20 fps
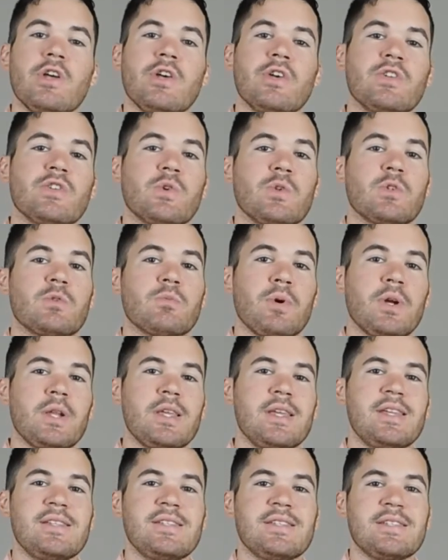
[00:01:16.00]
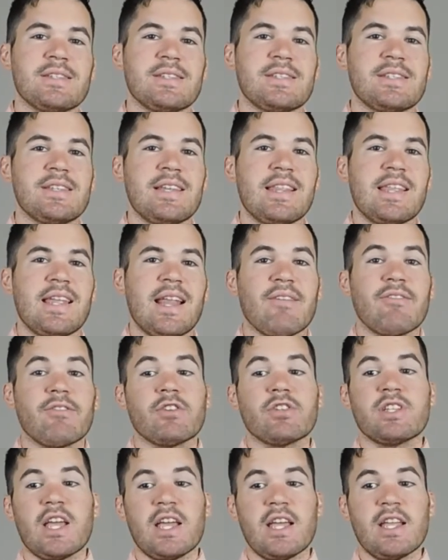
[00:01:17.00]
So it's pretty easy to see that after
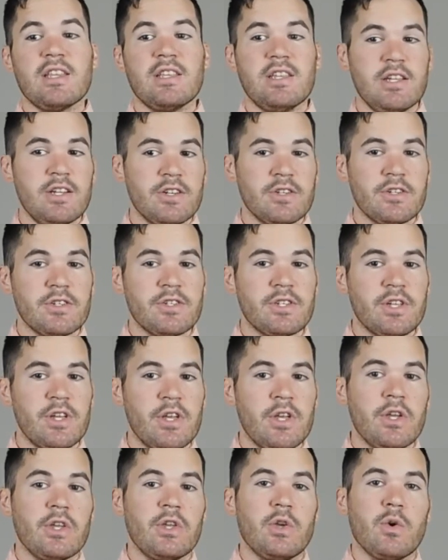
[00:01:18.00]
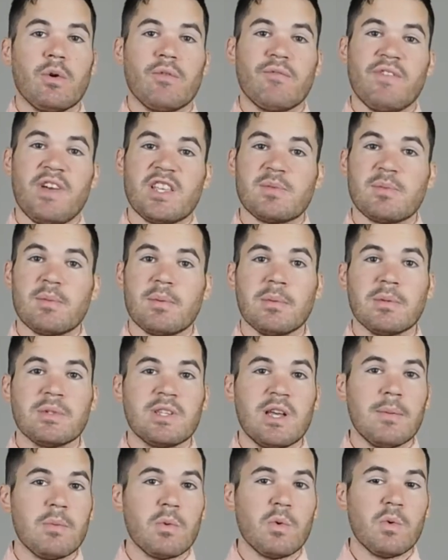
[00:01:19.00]
10 years, your investment will
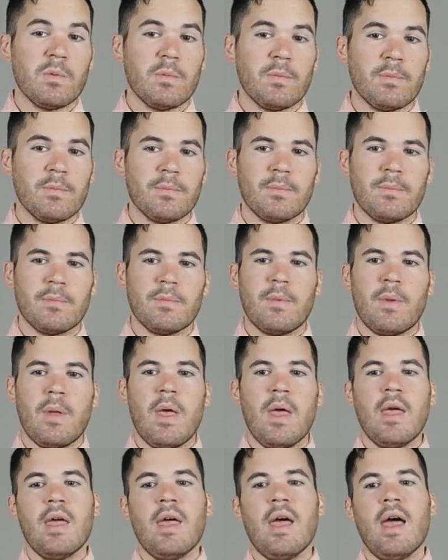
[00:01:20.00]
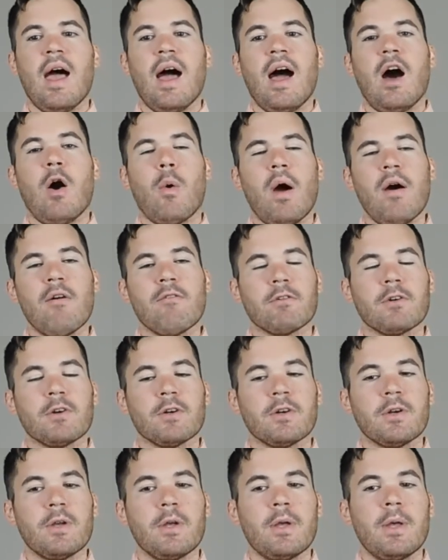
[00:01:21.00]
double.
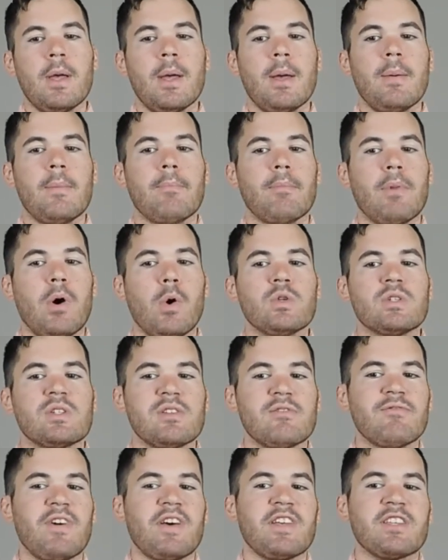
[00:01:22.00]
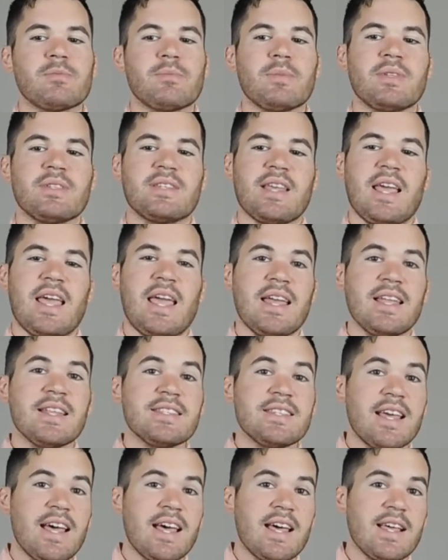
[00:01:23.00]
However, most investments and
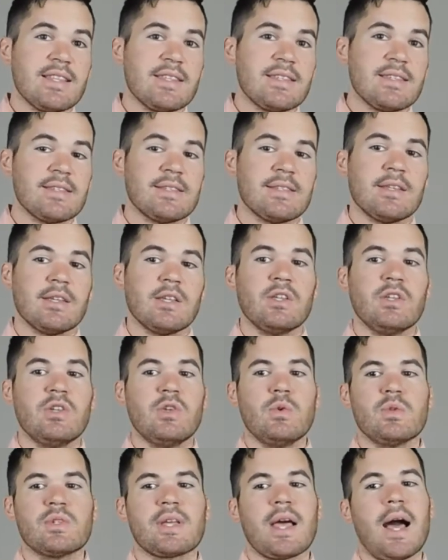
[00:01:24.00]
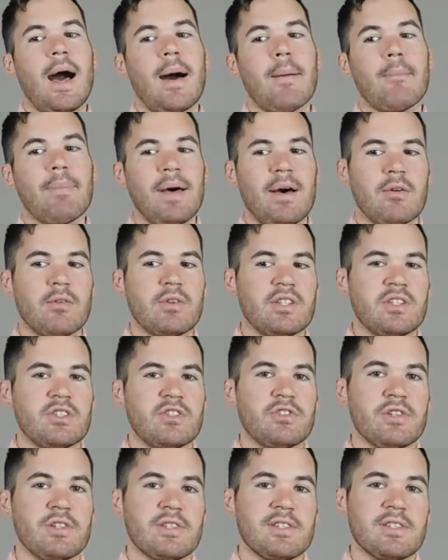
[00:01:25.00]
debts use compound
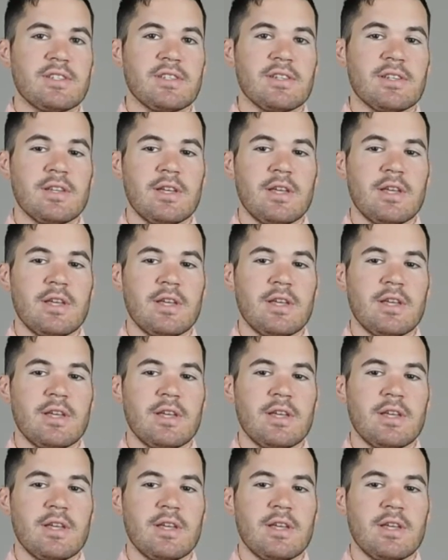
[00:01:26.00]
interest.